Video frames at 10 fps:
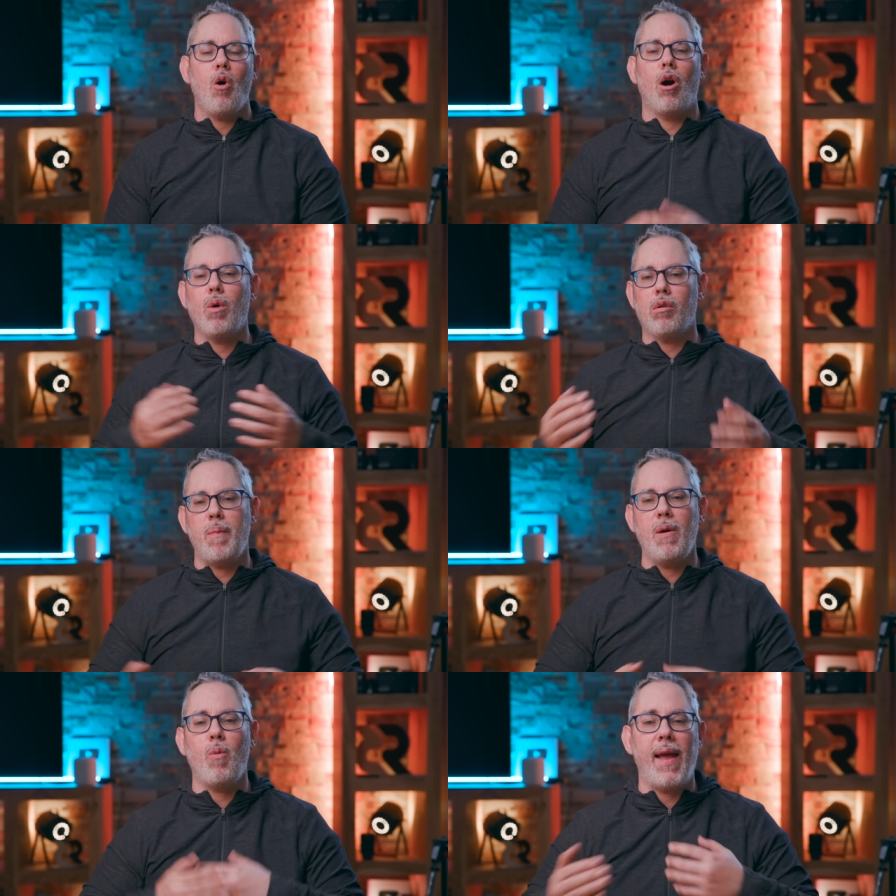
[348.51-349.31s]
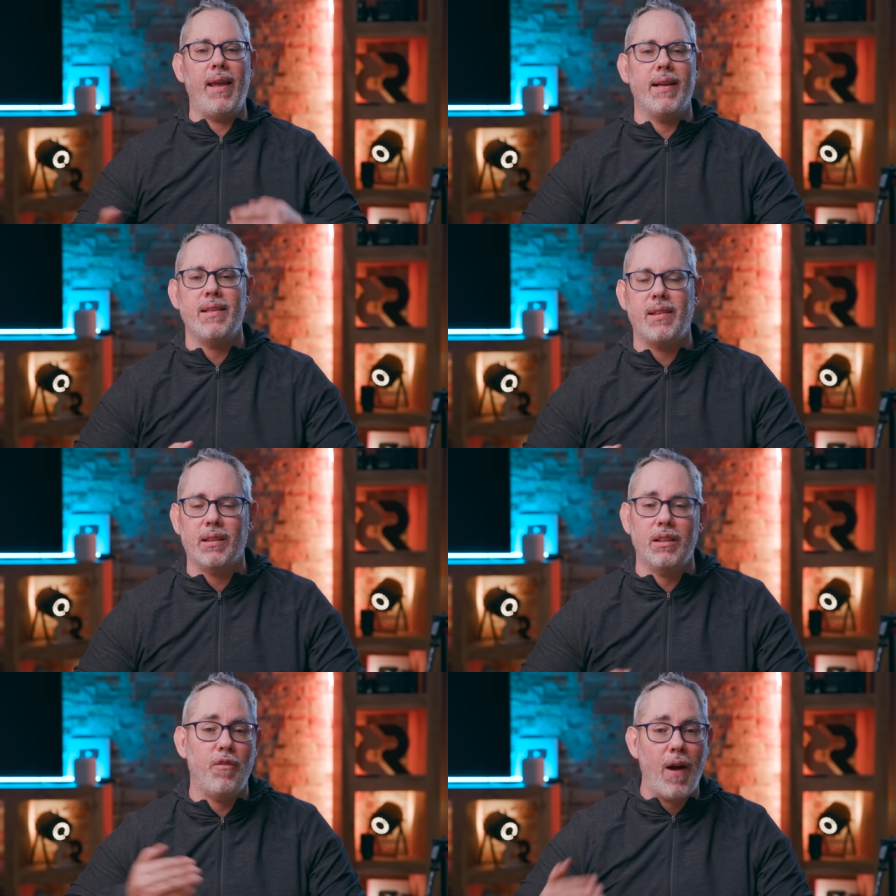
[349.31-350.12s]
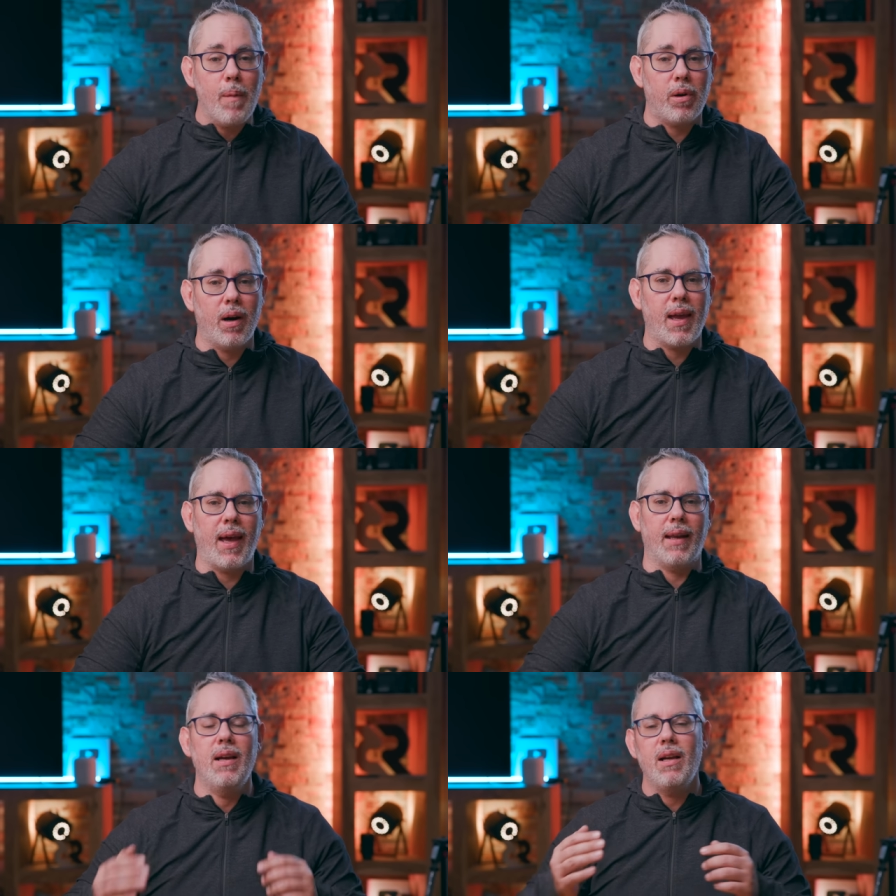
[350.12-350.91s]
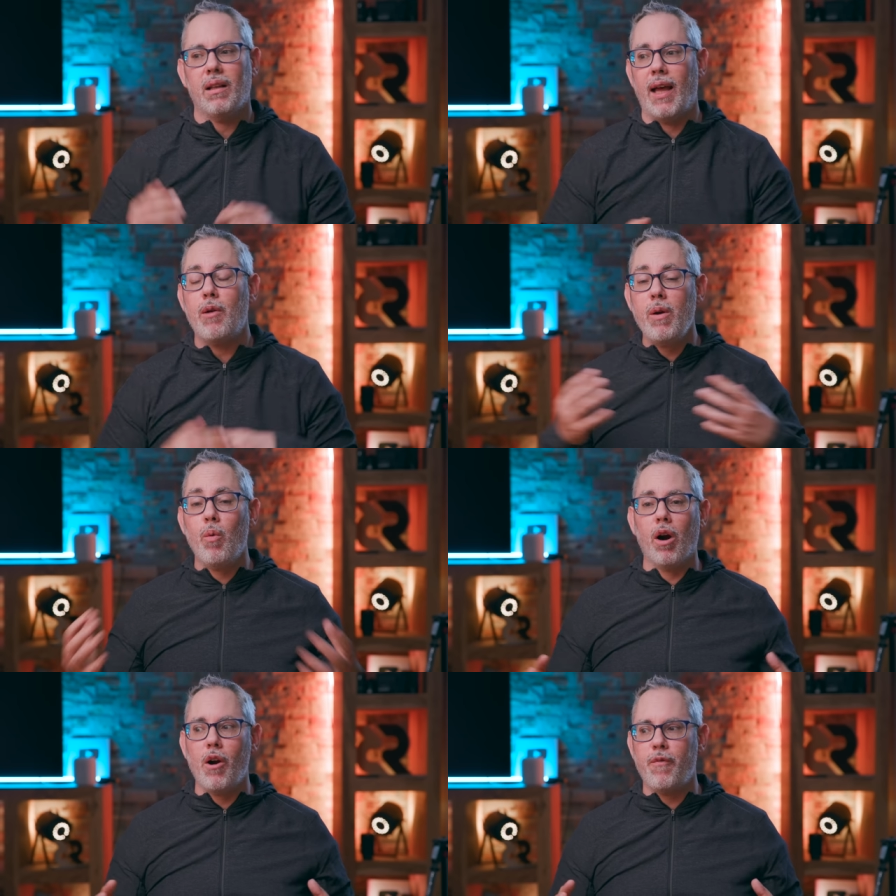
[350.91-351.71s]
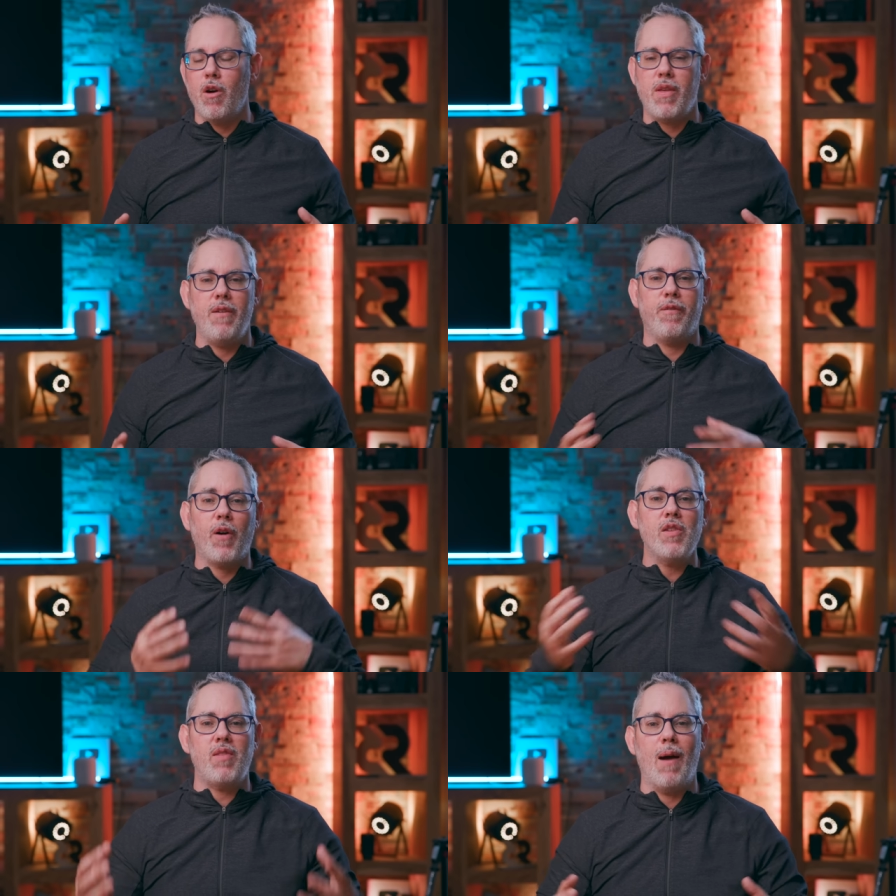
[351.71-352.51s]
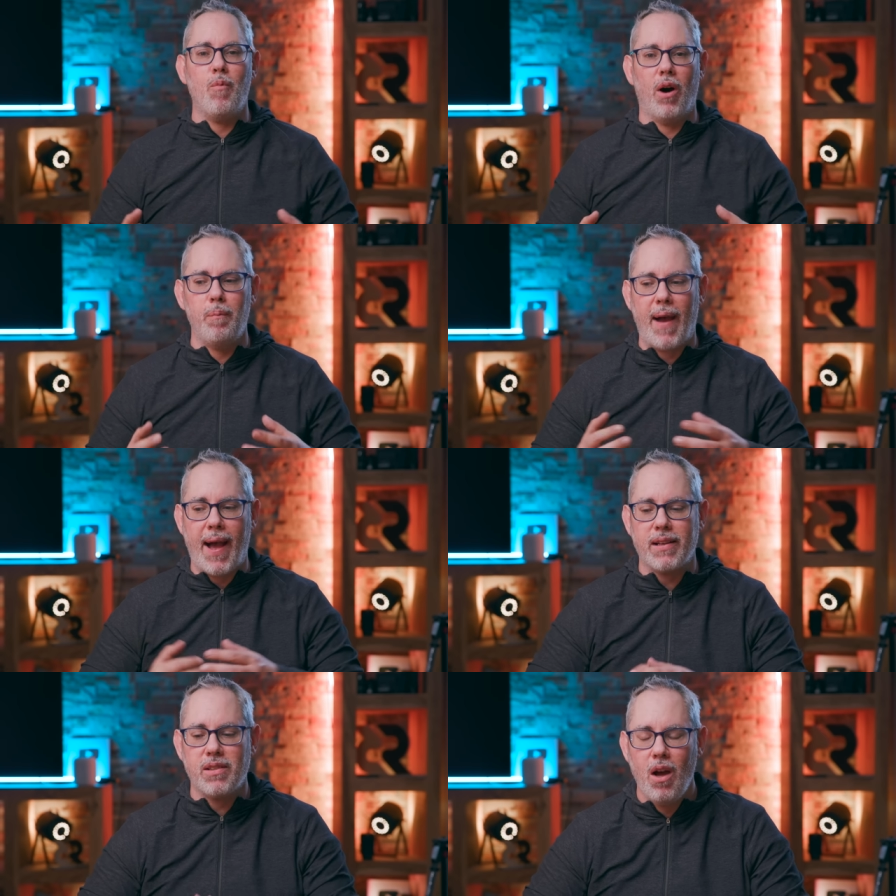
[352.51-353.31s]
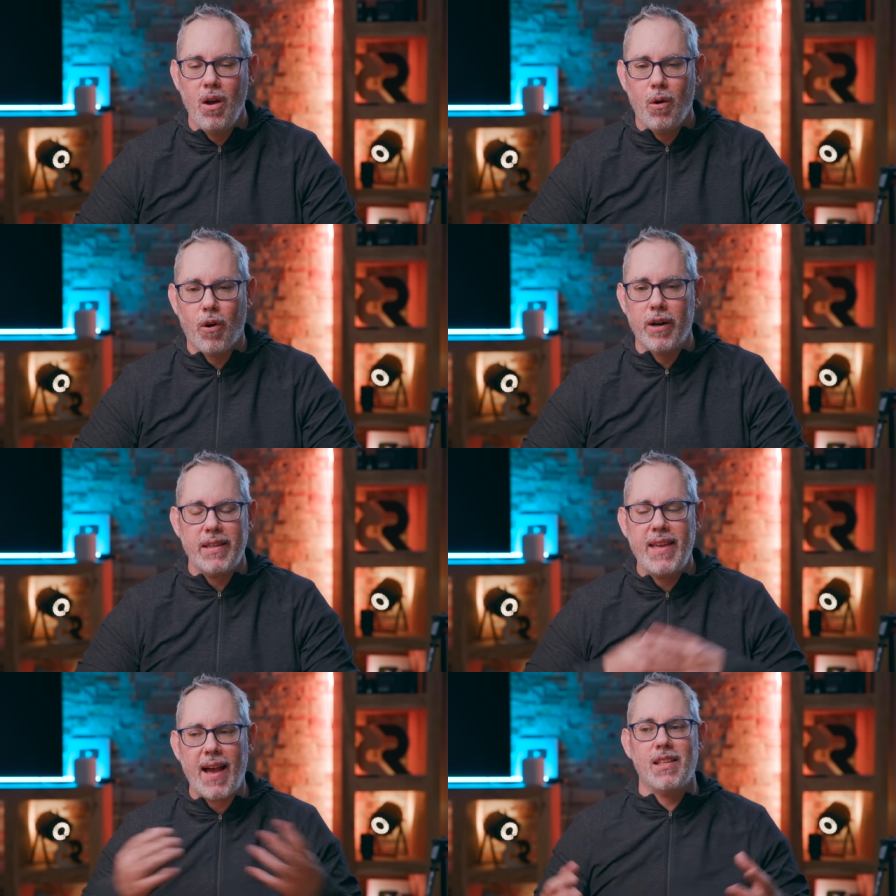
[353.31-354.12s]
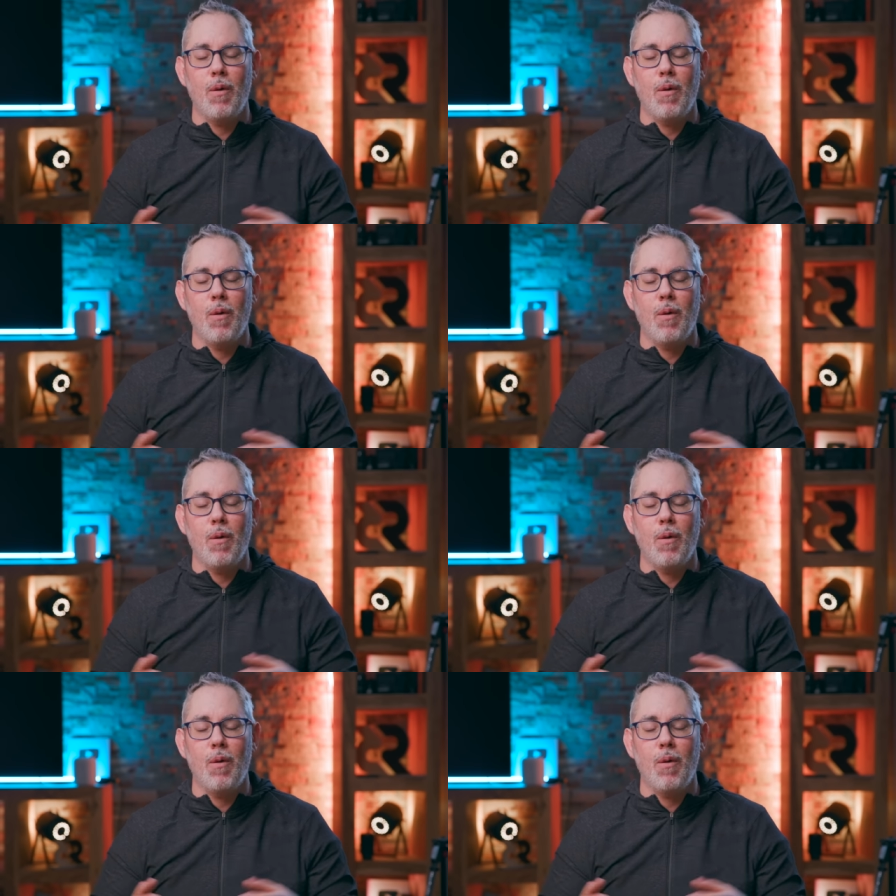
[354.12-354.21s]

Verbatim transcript: or will we be waiting until November again, like we were for the first M1 Macs, or yes,